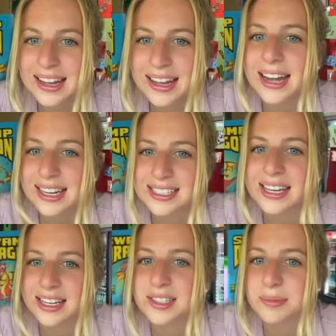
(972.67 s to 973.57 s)
I need to
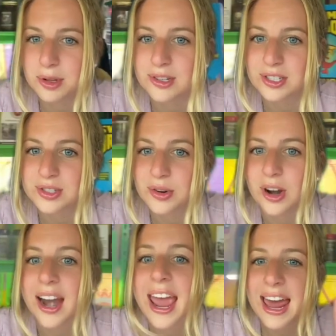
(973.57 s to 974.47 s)
explore the
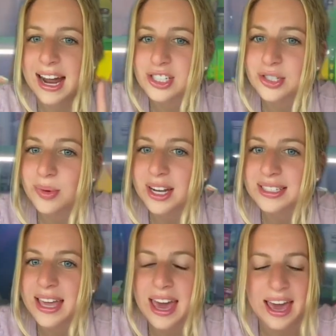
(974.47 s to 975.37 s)
store. And I just want to
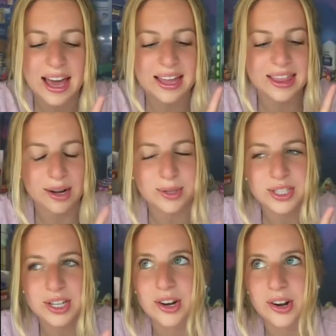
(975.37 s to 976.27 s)
say there was a
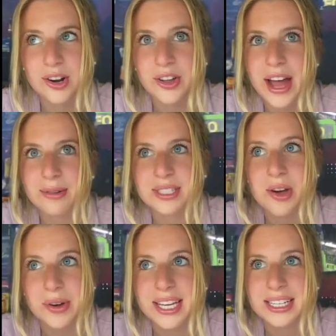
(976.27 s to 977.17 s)
girl that was
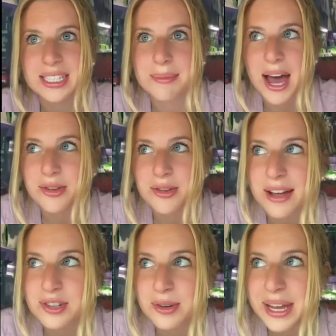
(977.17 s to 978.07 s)
going into the bathroom
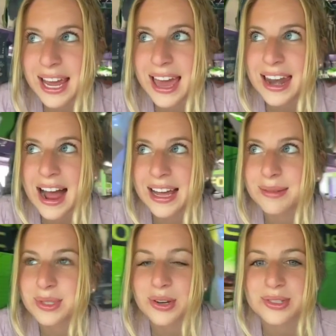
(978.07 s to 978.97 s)
after me and I am
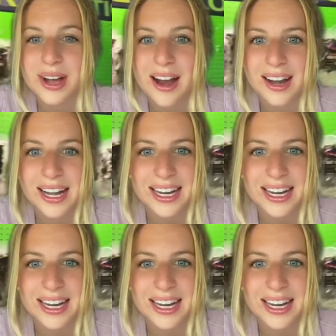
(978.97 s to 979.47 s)
so sorry.